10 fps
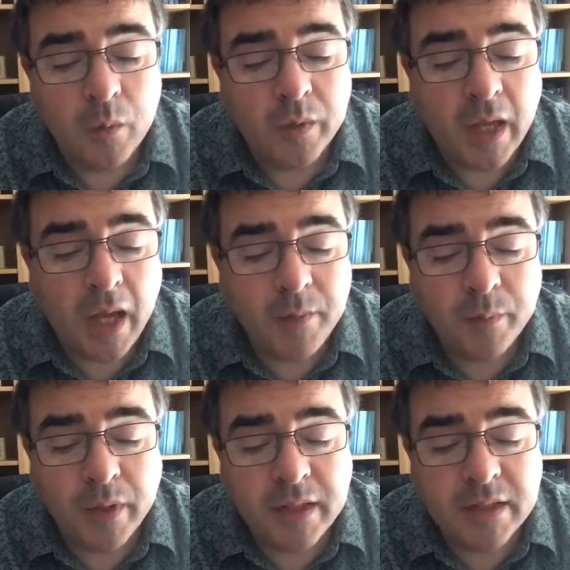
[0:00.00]
When the high
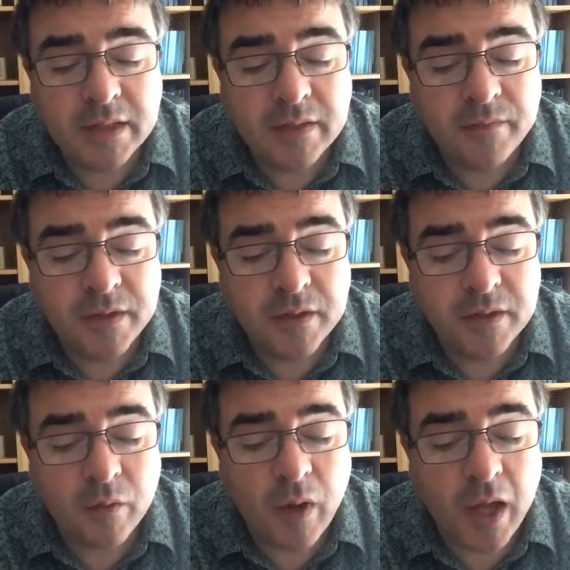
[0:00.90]
priest and his
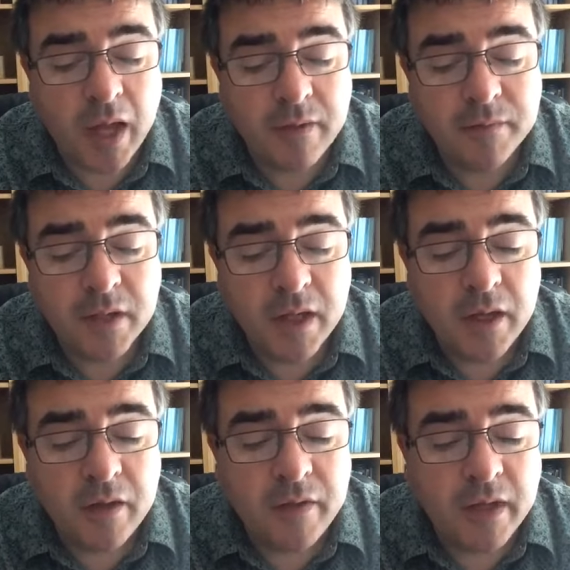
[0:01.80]
officials arrived,
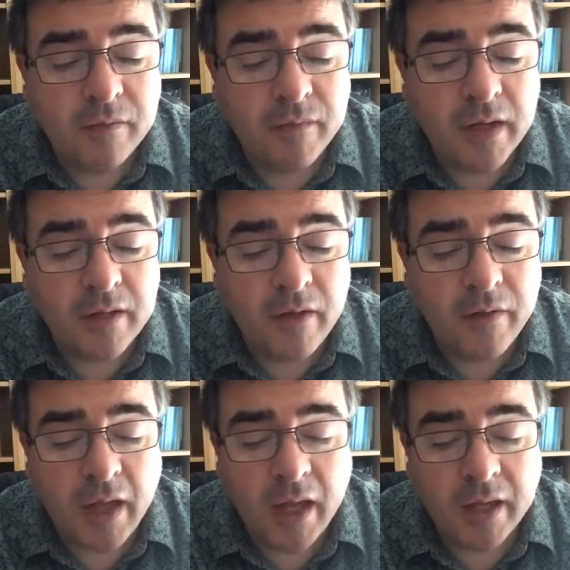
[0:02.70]
they convened
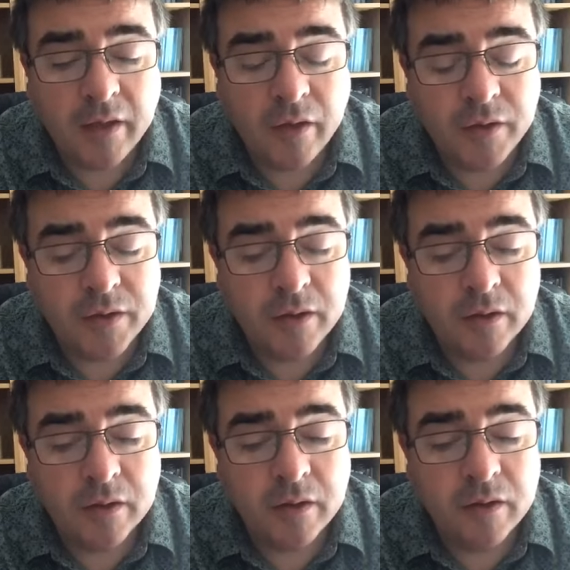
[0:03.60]
the high council,
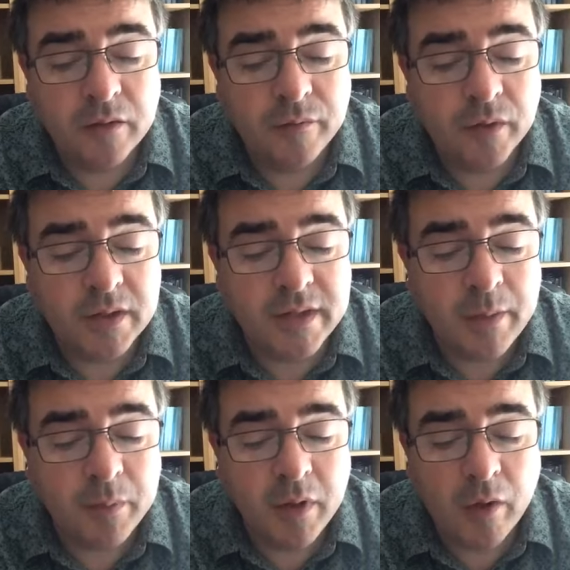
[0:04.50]
the full
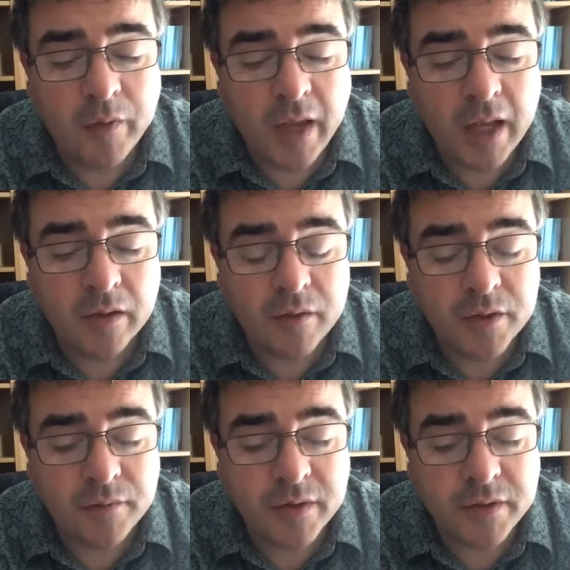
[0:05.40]
assembly of the
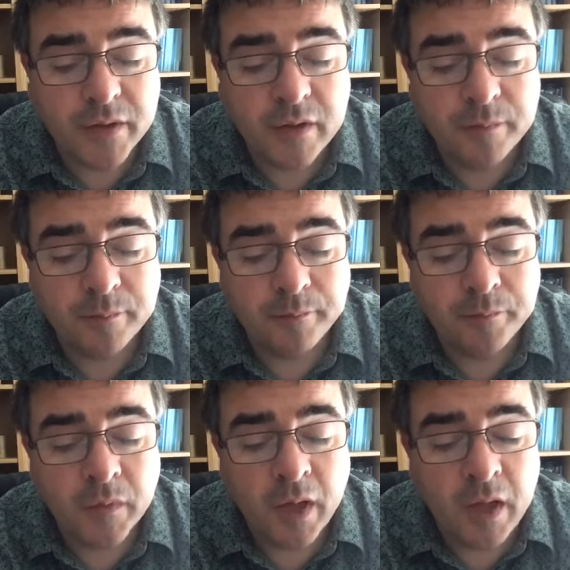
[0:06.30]
elders of Israel.
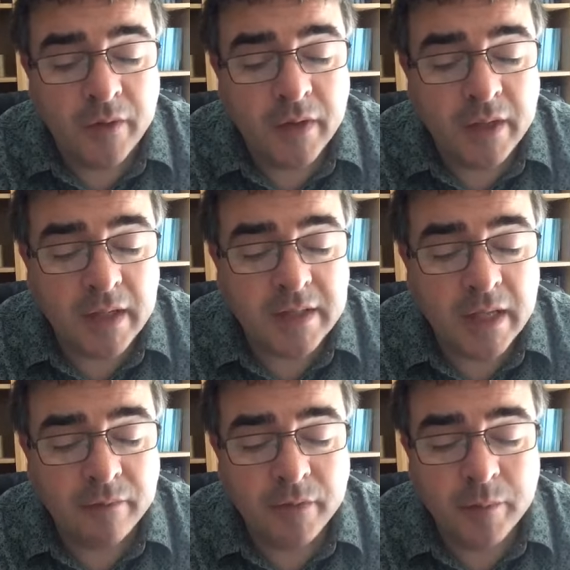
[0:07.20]
Then they
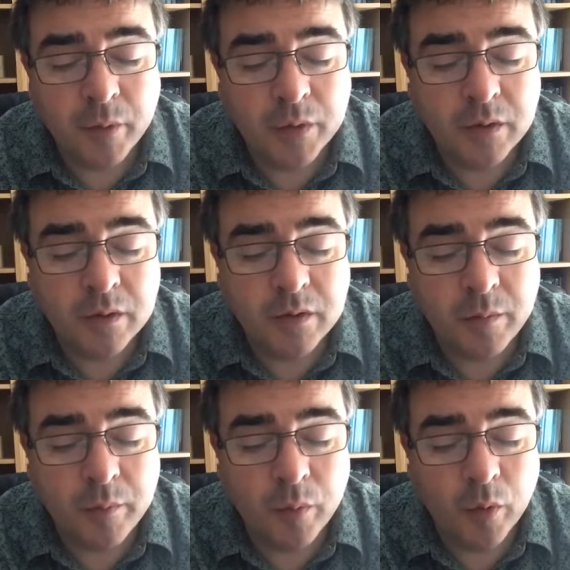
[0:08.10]
sent for the apostles to
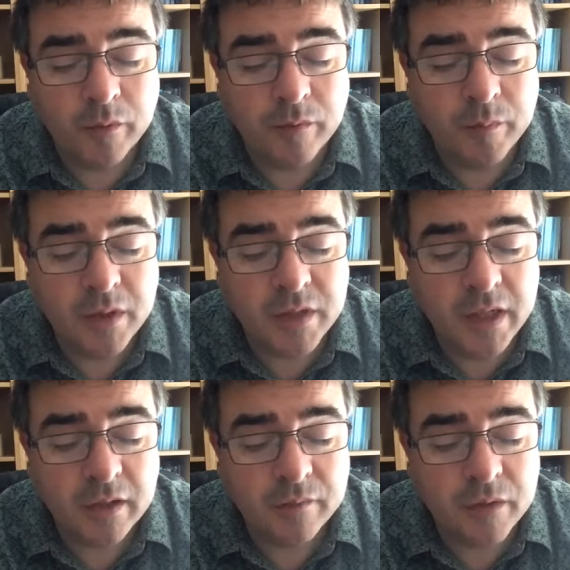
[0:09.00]
be brought from the
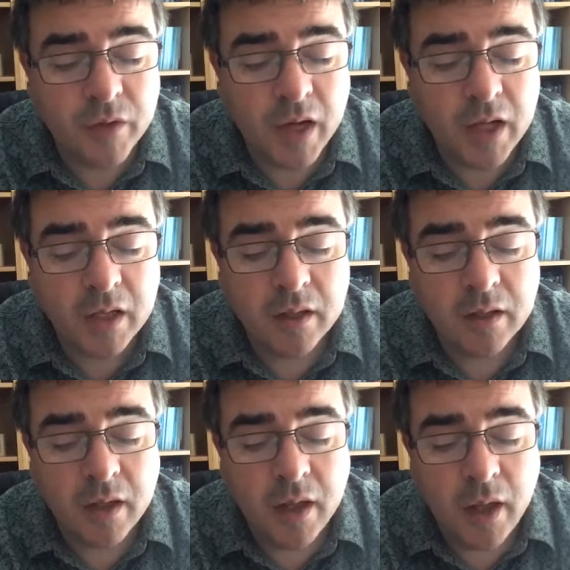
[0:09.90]
jail for trial.
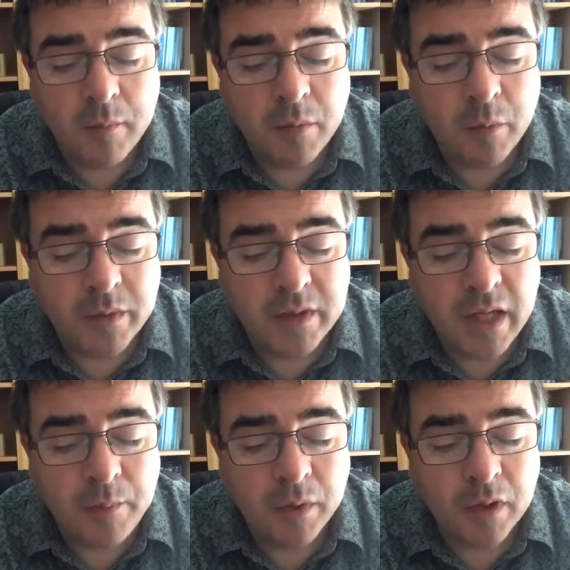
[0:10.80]
But when the
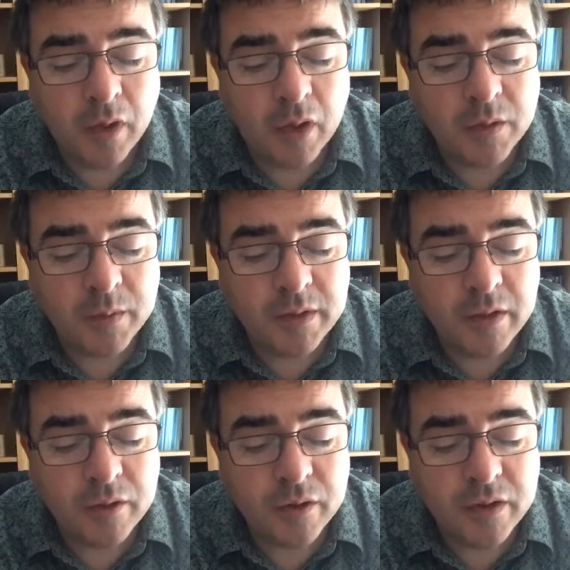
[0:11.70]
temple guards went
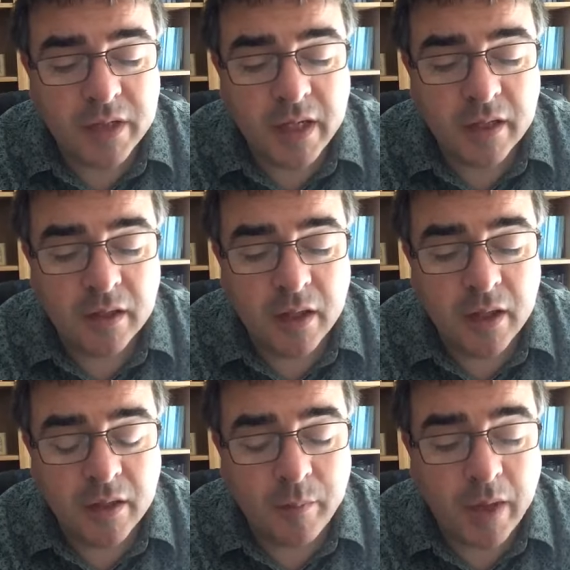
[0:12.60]
to the jail,
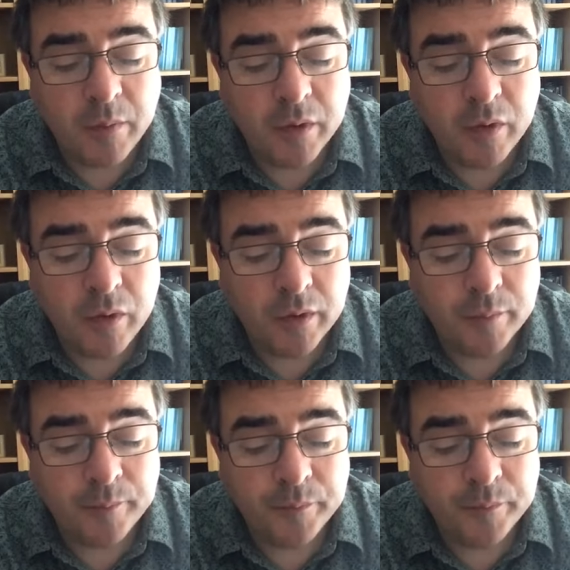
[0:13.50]
the men were gone.